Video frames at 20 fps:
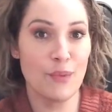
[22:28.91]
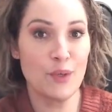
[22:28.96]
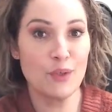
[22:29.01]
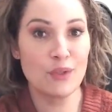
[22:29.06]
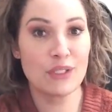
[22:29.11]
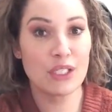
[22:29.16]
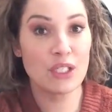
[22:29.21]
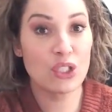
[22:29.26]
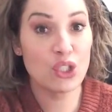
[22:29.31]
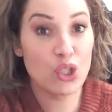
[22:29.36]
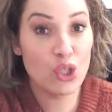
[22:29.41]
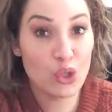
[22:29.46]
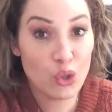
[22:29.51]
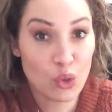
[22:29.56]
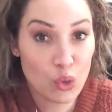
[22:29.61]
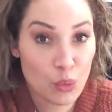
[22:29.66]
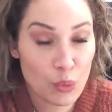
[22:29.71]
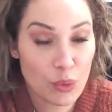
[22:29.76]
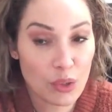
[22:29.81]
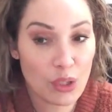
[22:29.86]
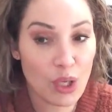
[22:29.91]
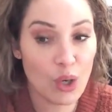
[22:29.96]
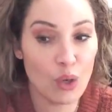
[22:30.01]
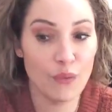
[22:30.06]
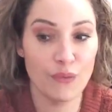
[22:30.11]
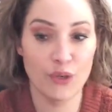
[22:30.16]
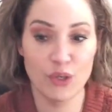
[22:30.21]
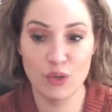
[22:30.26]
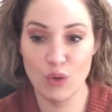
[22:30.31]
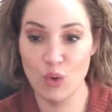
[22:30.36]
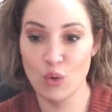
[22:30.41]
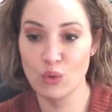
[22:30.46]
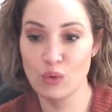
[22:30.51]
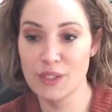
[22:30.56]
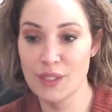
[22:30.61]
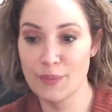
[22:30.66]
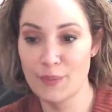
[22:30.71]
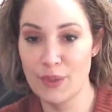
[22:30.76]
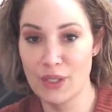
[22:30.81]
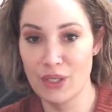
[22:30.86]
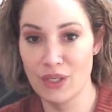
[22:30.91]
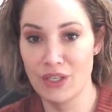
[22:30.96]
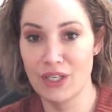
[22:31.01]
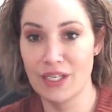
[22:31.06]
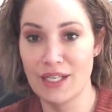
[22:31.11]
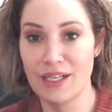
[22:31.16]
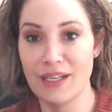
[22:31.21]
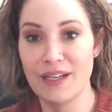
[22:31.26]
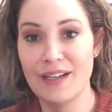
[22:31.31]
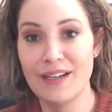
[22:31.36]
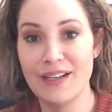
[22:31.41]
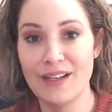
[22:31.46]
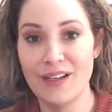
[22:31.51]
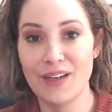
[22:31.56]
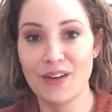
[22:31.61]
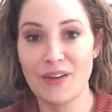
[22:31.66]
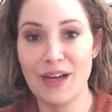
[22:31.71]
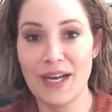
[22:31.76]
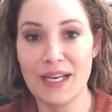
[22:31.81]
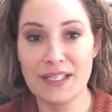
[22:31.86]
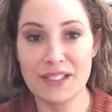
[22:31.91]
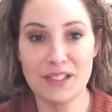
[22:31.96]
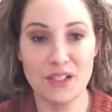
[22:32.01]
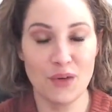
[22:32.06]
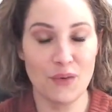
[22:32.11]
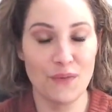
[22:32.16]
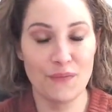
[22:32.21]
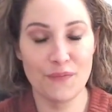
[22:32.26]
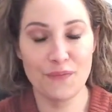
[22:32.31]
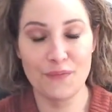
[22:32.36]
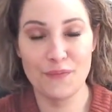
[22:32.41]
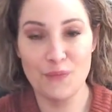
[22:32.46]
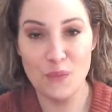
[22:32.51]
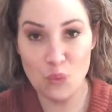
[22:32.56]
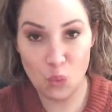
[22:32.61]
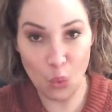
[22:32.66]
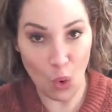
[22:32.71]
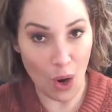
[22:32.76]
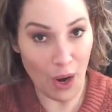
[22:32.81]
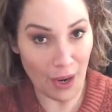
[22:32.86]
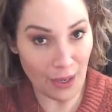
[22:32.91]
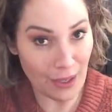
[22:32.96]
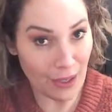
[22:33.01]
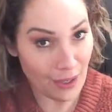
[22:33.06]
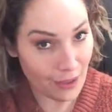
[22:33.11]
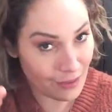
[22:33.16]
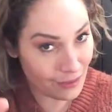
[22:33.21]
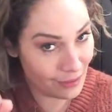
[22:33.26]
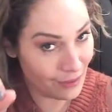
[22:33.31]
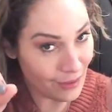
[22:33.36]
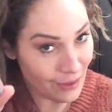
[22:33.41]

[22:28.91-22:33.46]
Post a 2 below if you're an oldie but goodie. Okay, so 1